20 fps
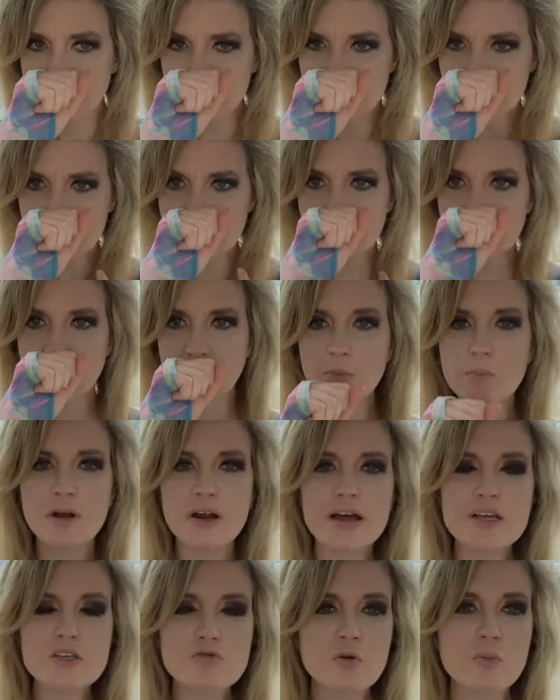
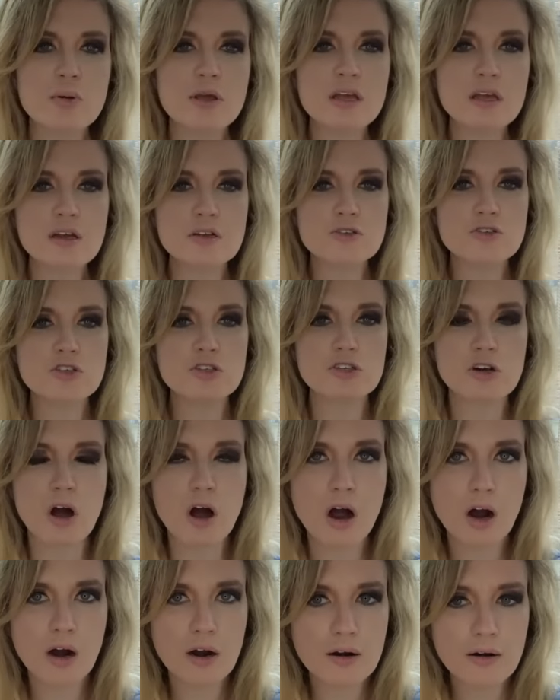but as for being a
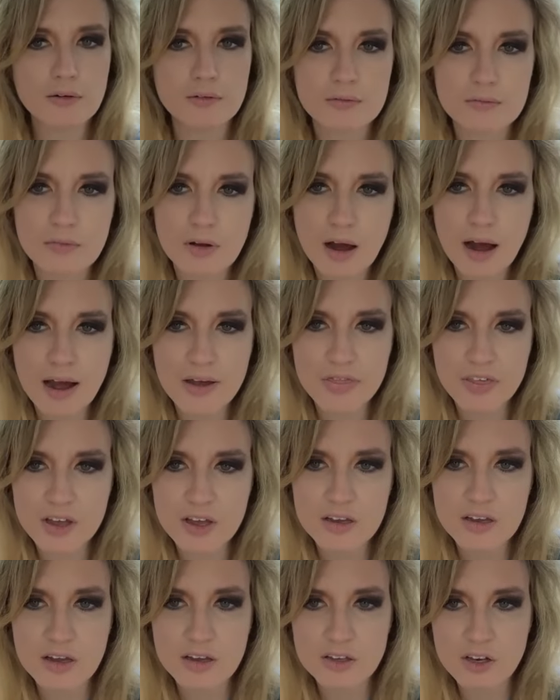star, I
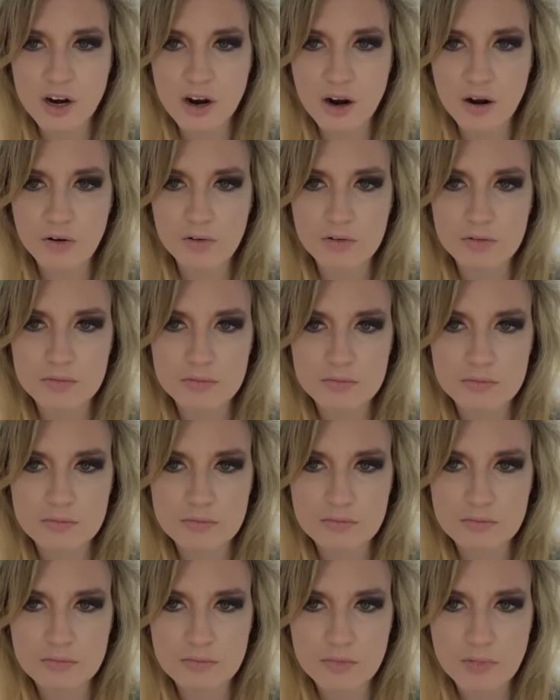think you know,
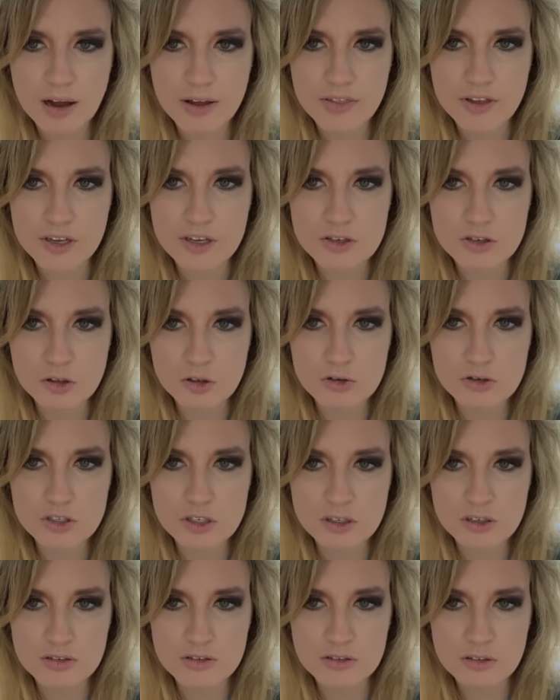I think he's
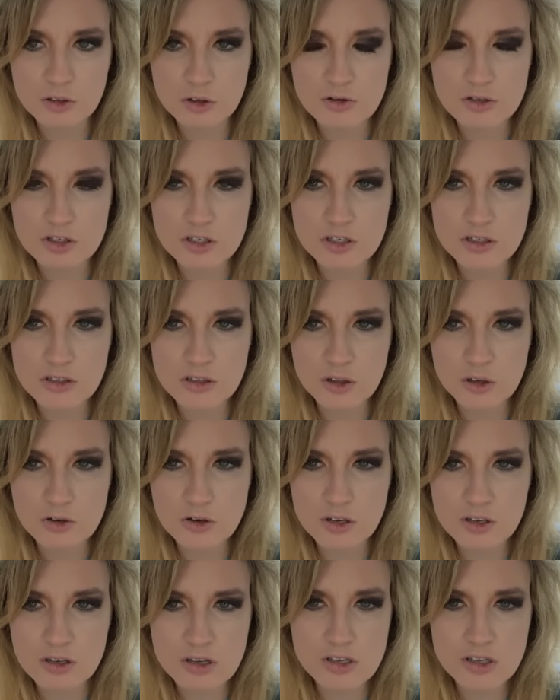losing losing.
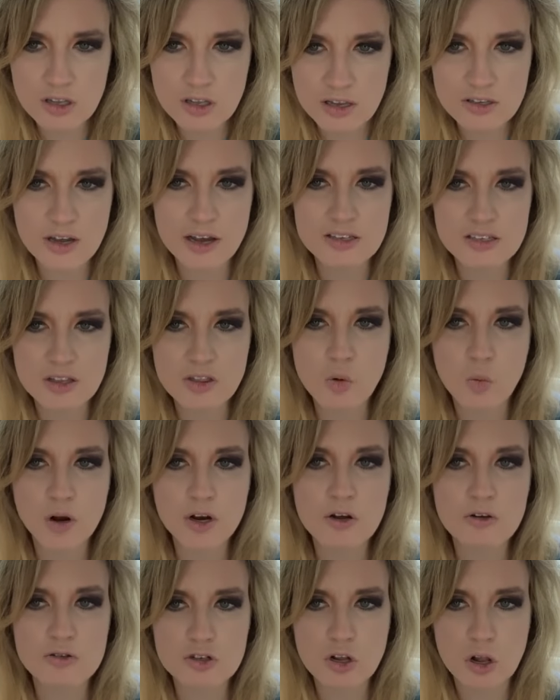Lo as I said, the
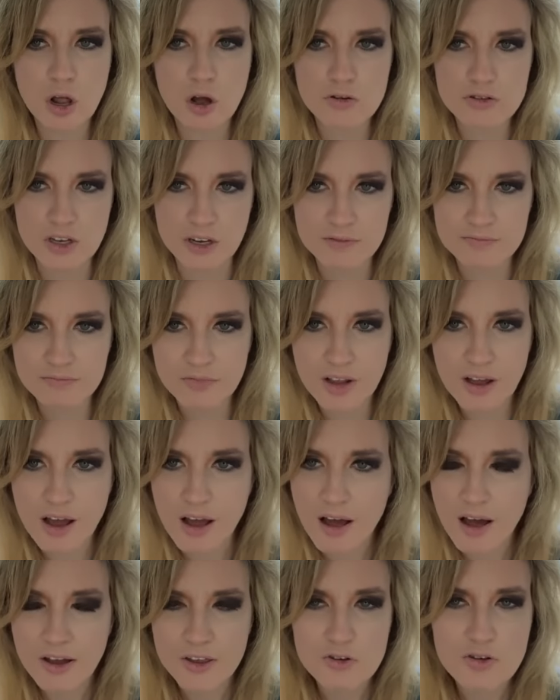window's closing.
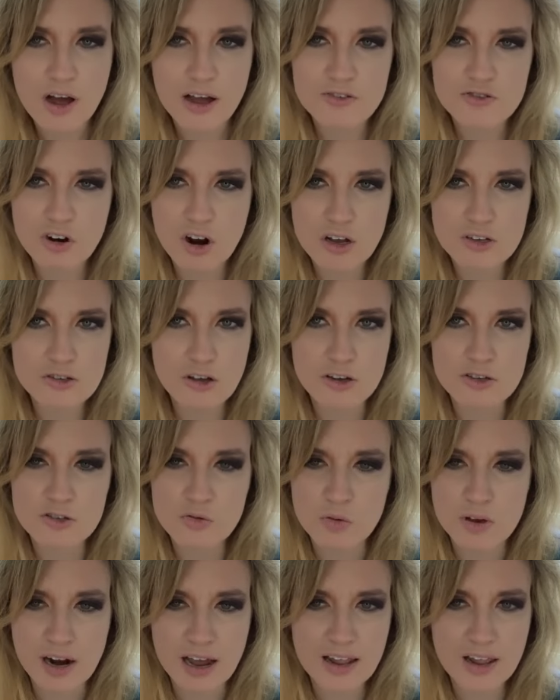You guys are all so
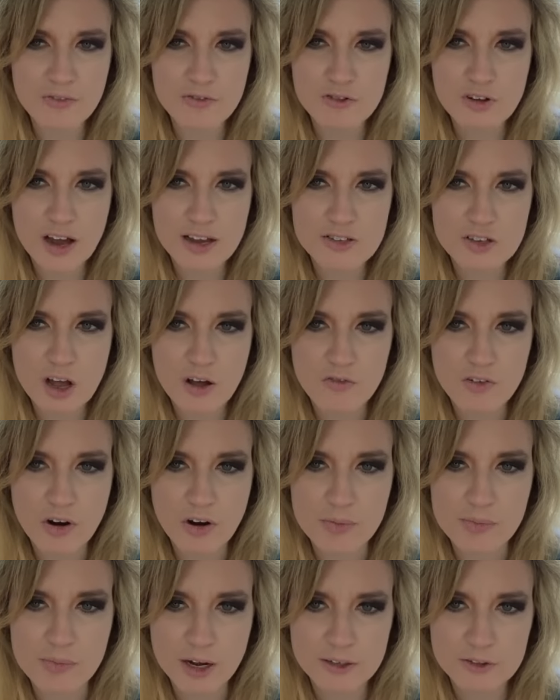sweet. I love you guys all
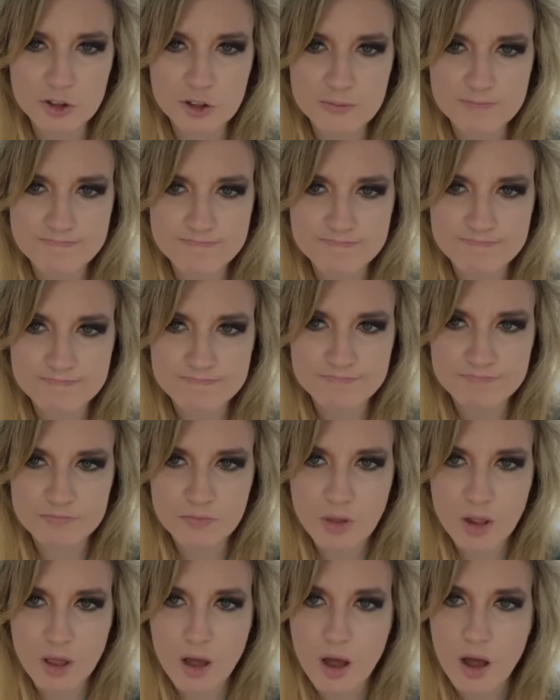very much.
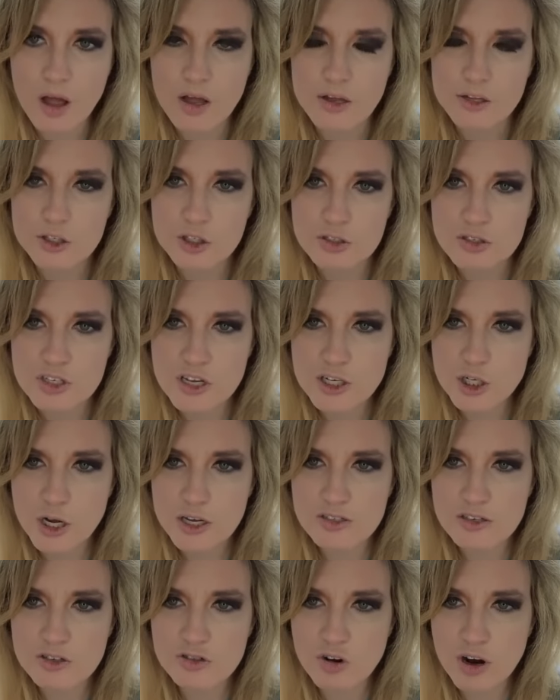
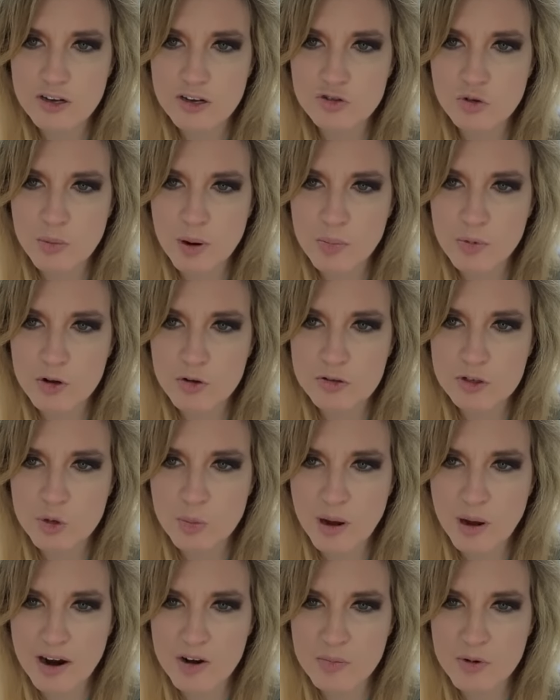CJ says, Grace, remember you
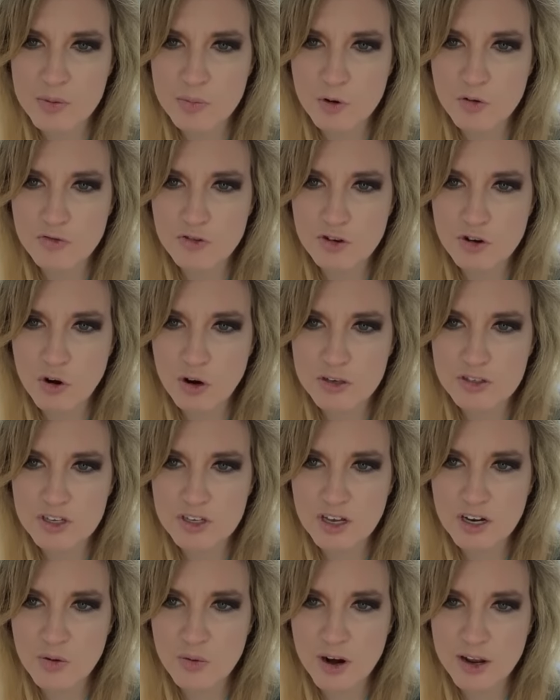inspired me to move to New York
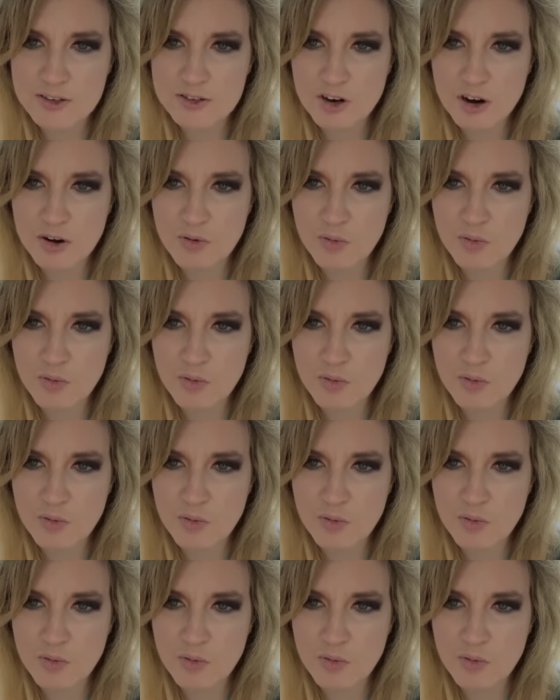City when I started